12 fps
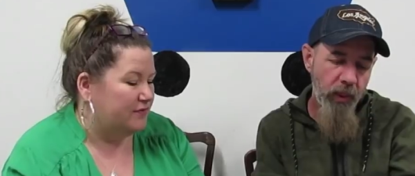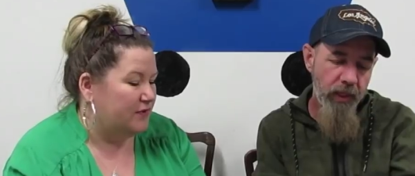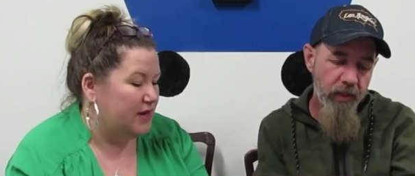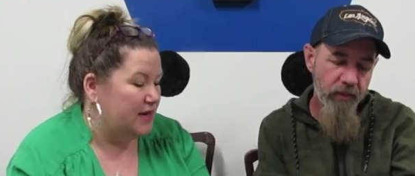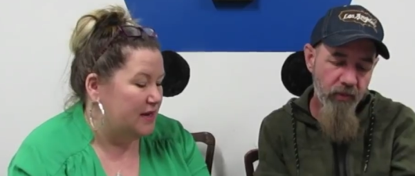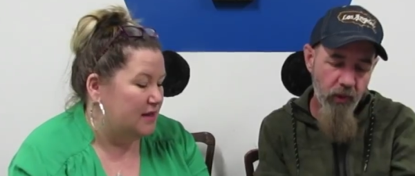Speaker 1: Free.
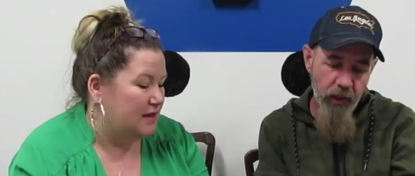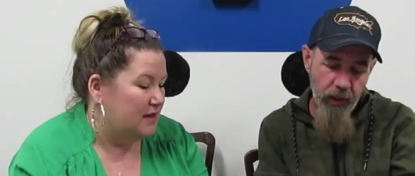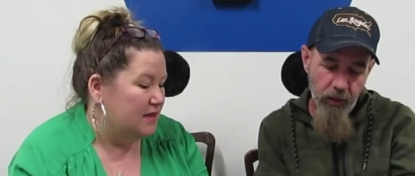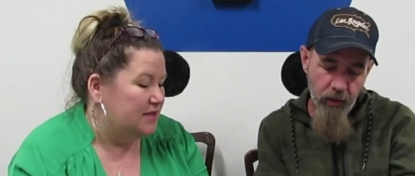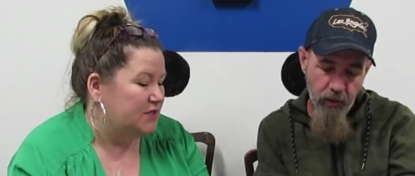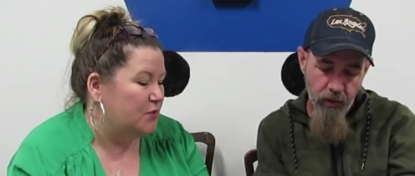We the Free.
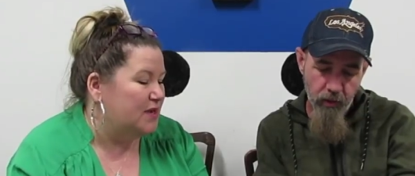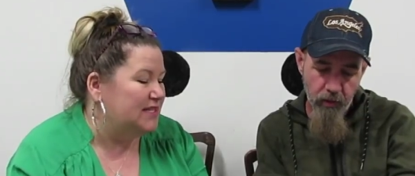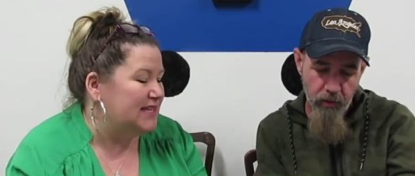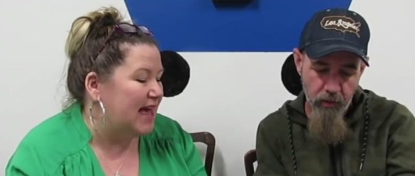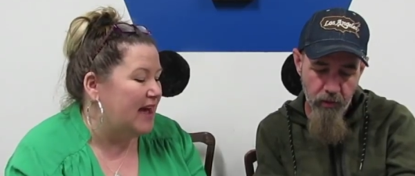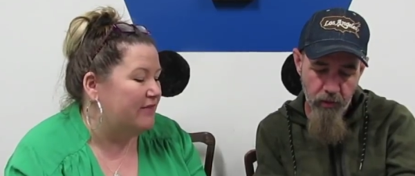So what's
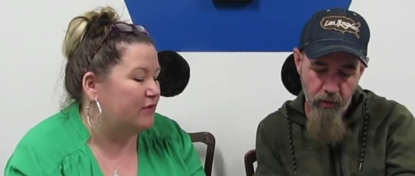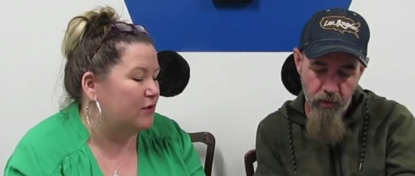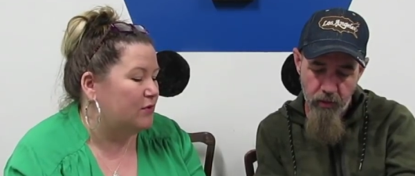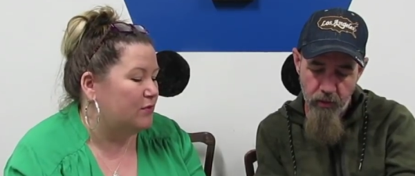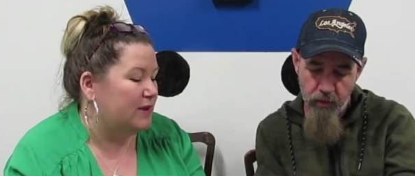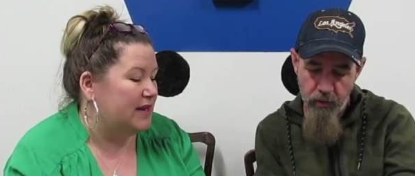
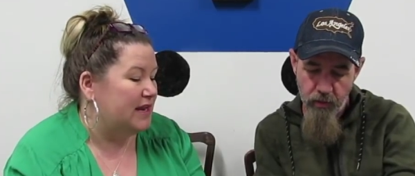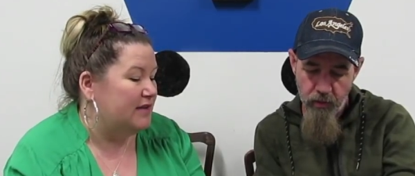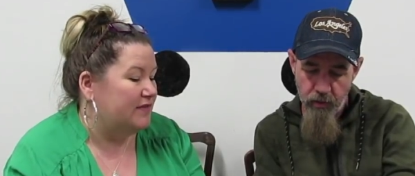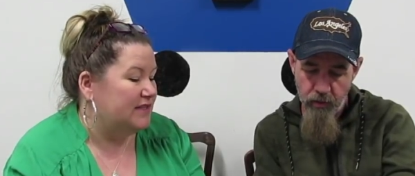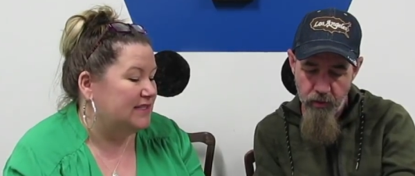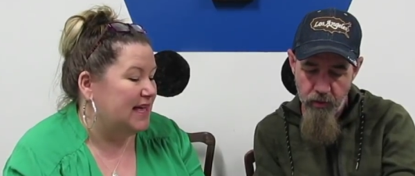Ever Reeve?
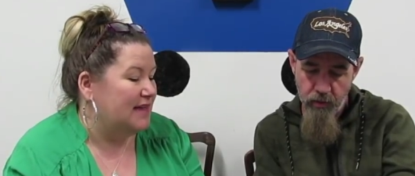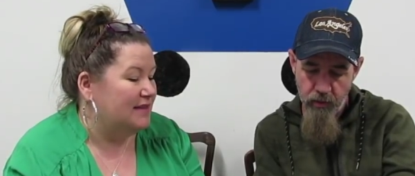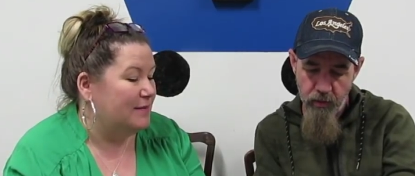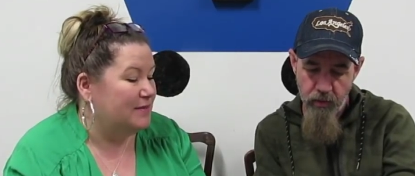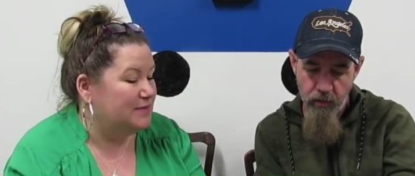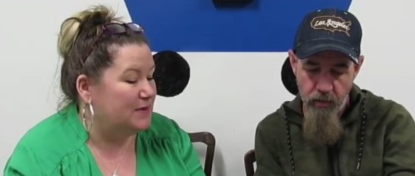Is that
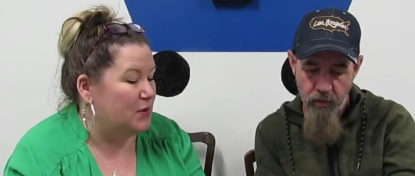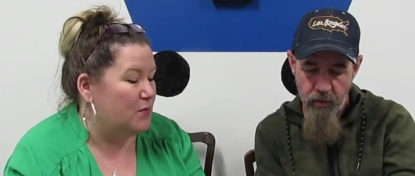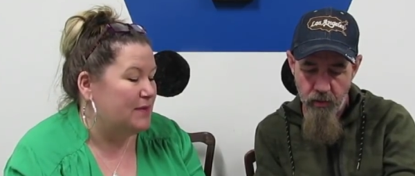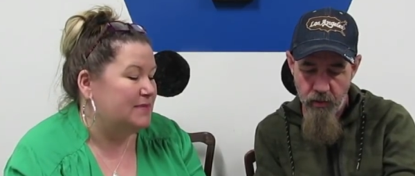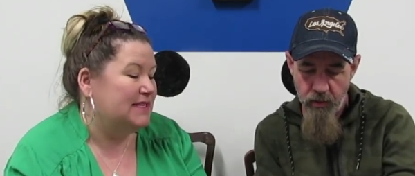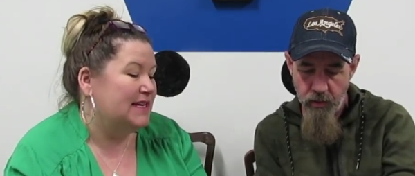that must be a
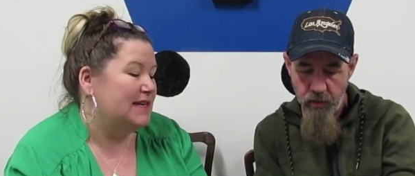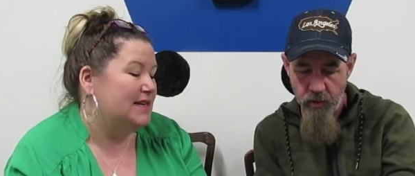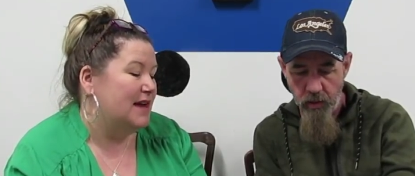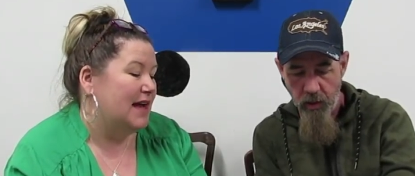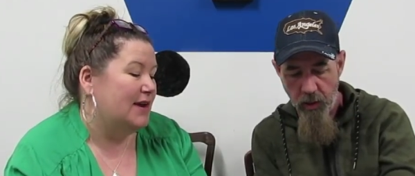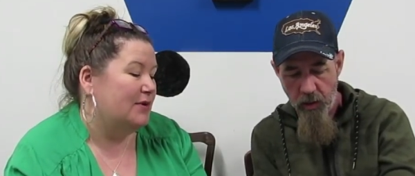website?
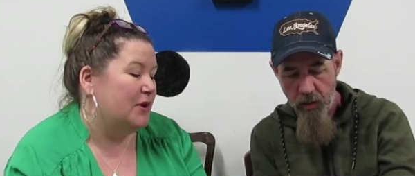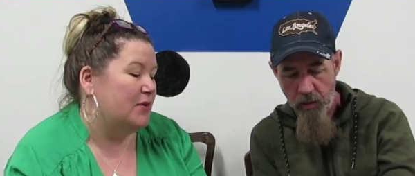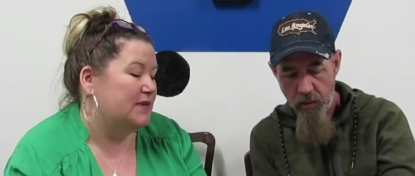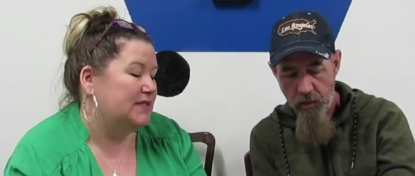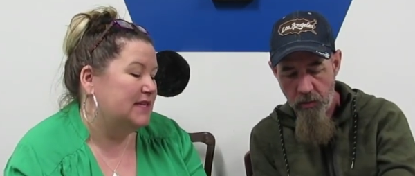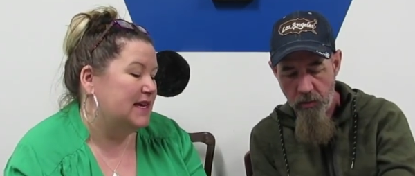I don't know. Mm.
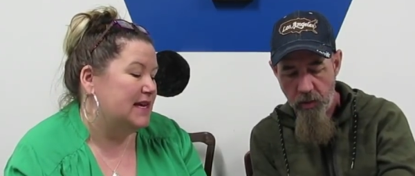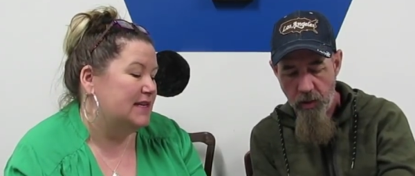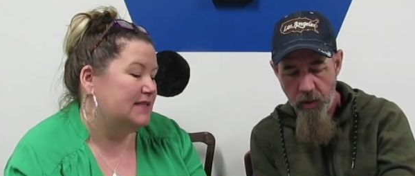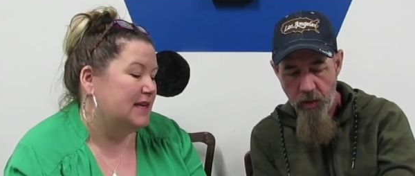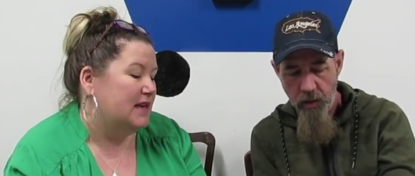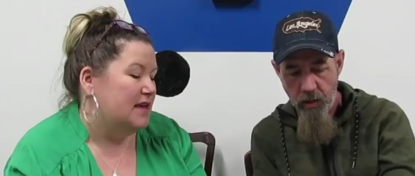It
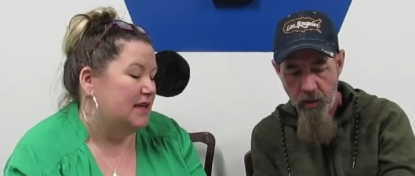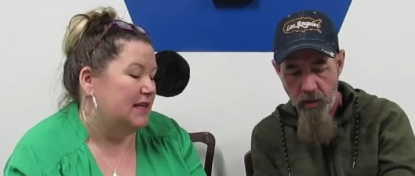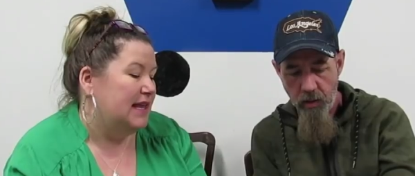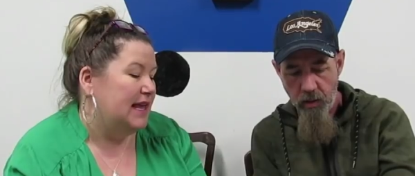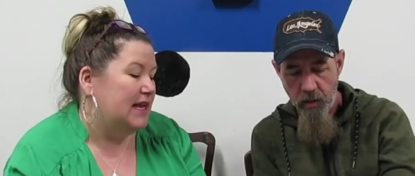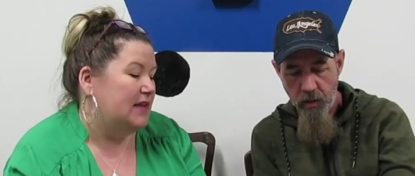says
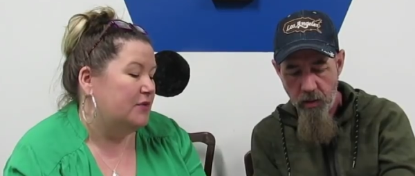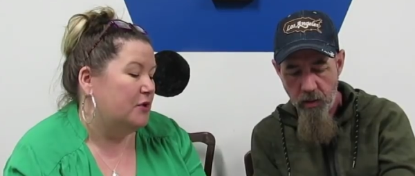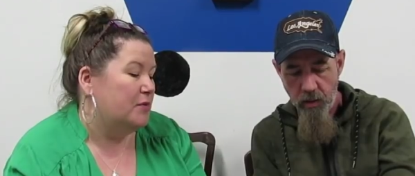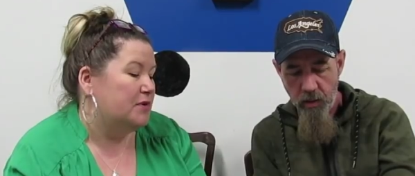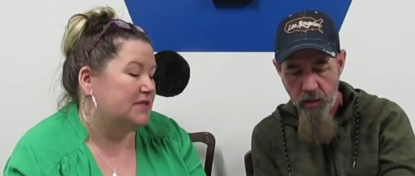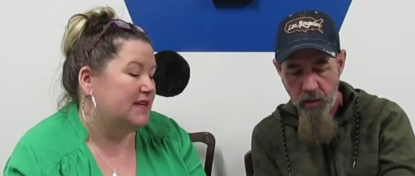Kitty
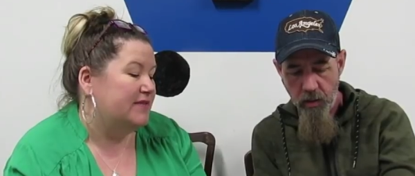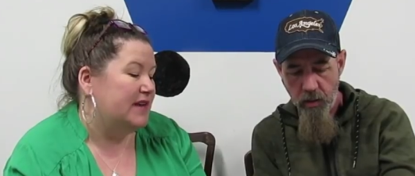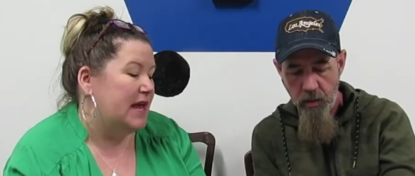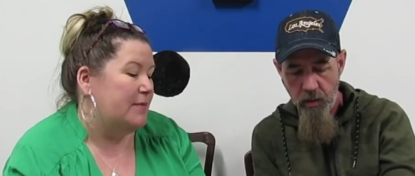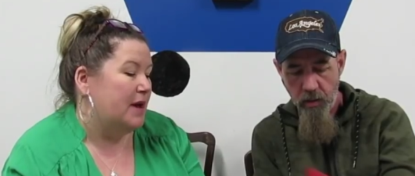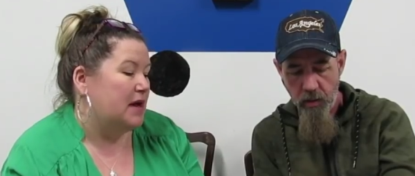Thermal, seventy
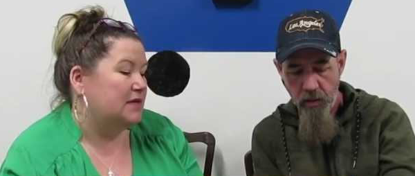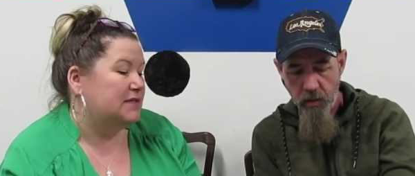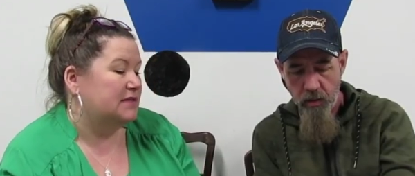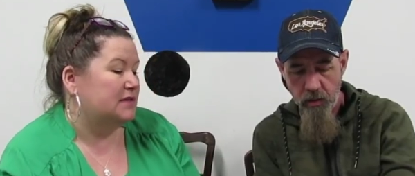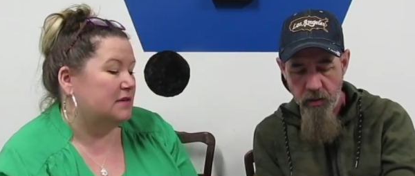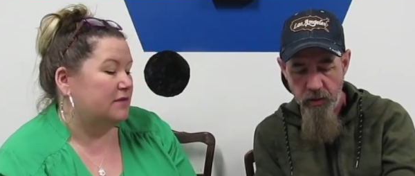eight bucks.
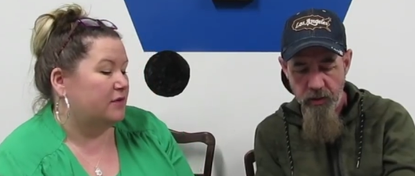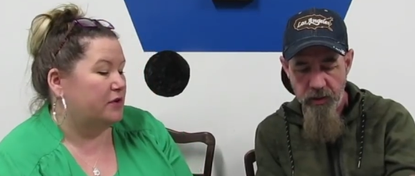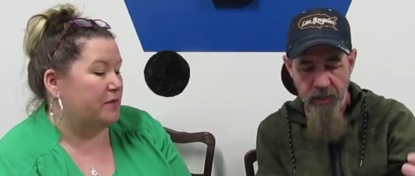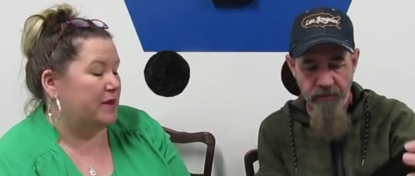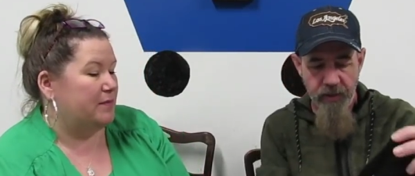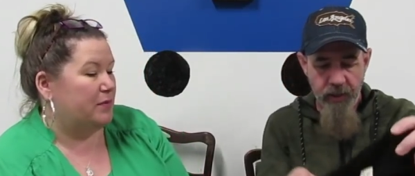Free
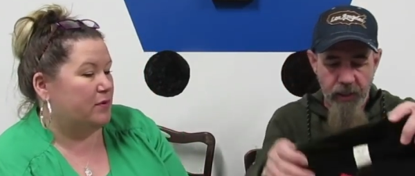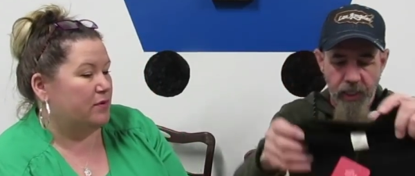Seventy